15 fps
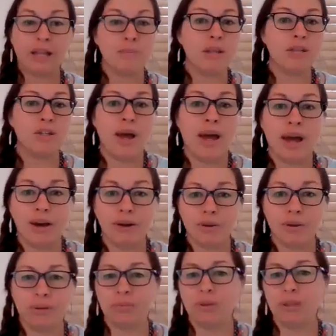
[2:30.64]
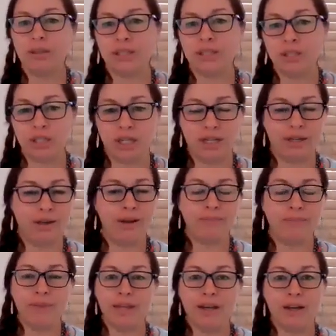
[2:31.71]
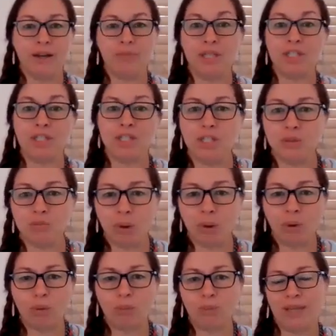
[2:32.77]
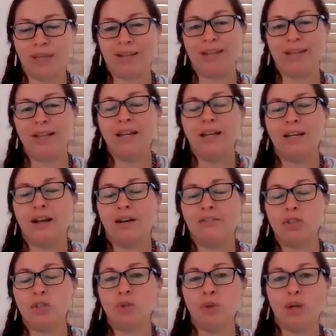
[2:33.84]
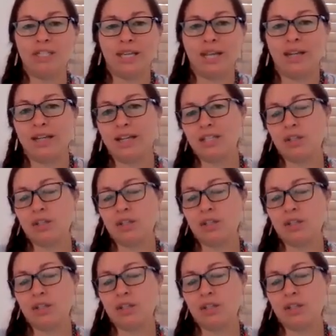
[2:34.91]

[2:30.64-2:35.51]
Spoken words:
like mental health, religion, machismo, being of 2 identities.